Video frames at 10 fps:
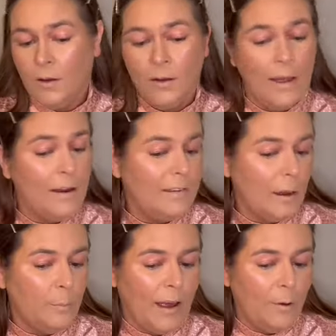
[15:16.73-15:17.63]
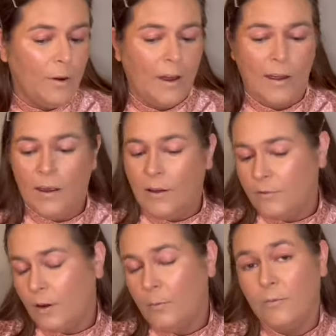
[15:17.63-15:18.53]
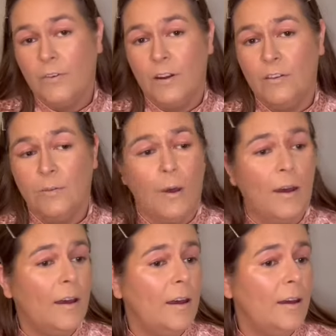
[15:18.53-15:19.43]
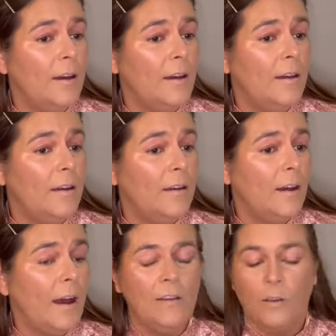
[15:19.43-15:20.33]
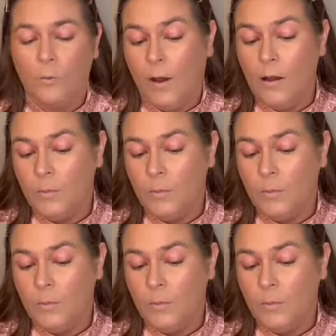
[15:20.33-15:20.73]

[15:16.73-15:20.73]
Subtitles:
Yeah, let's come back when I have done finished my eyes as well.